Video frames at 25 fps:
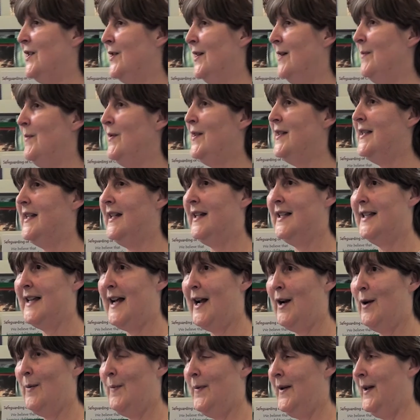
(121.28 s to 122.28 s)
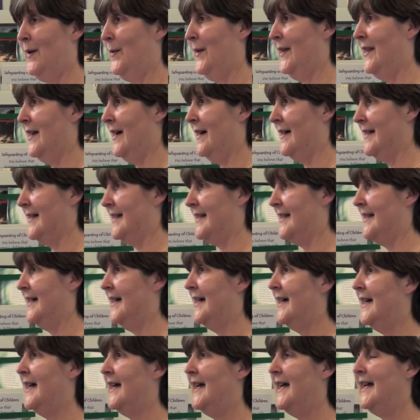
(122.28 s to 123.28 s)
doing music therapy with us
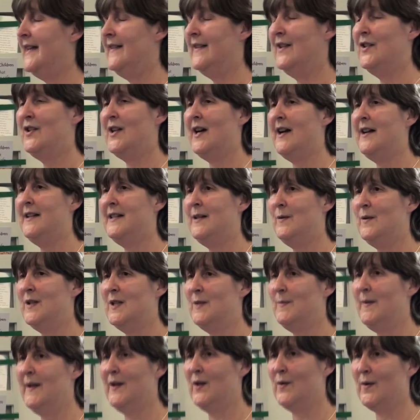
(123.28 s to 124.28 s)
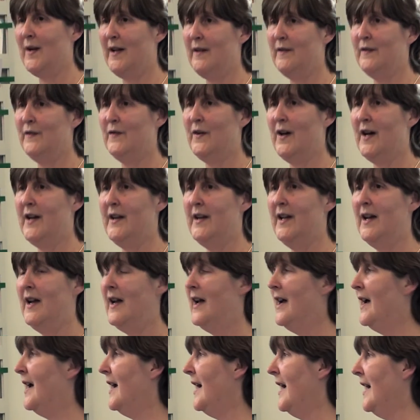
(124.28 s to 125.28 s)
in the charity, which has been great fun.
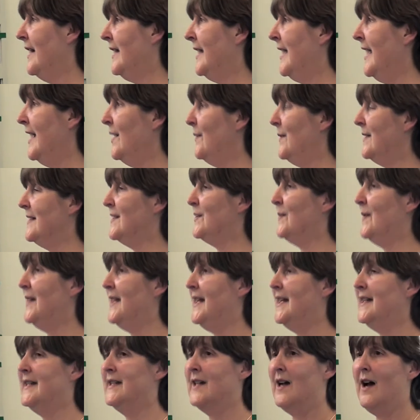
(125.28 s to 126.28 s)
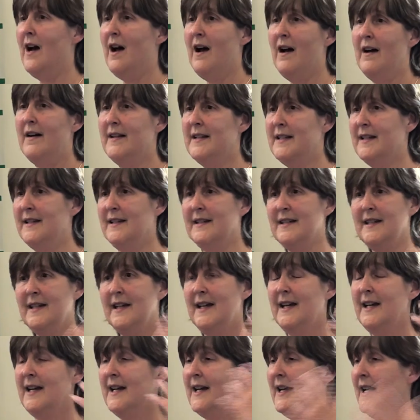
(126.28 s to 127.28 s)
Kieran's really into art, and
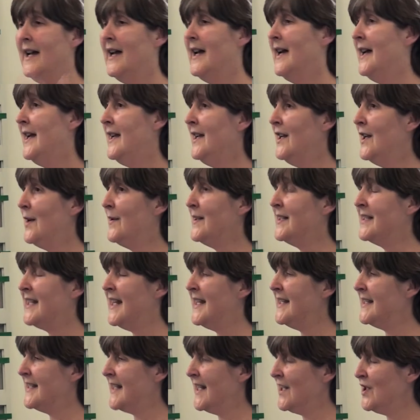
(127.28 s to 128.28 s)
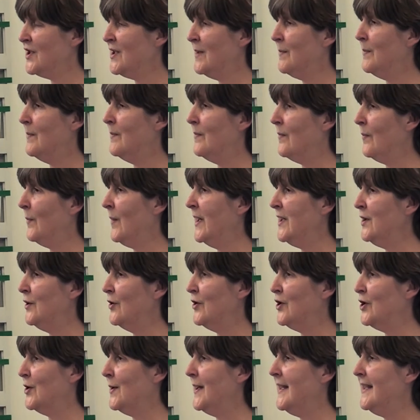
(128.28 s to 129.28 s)
you know, it's actually, when
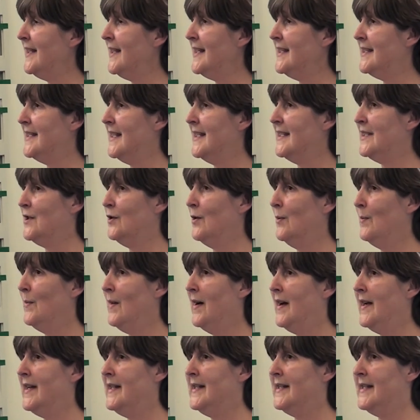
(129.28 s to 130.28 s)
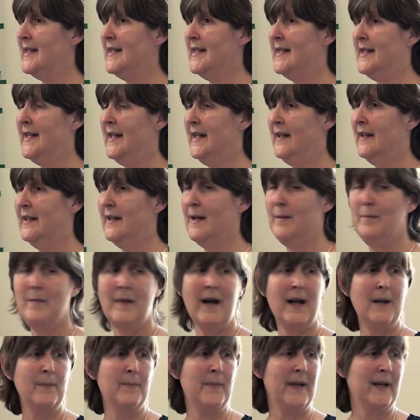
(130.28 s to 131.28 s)
you're doing these things, your mind is still. And
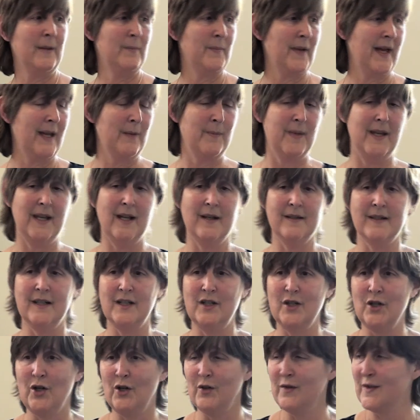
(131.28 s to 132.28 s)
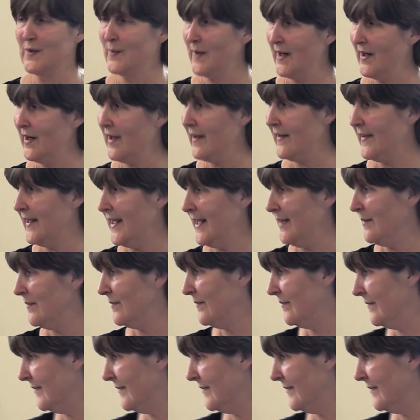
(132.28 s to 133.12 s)
my big baby are the dogs. Where are they?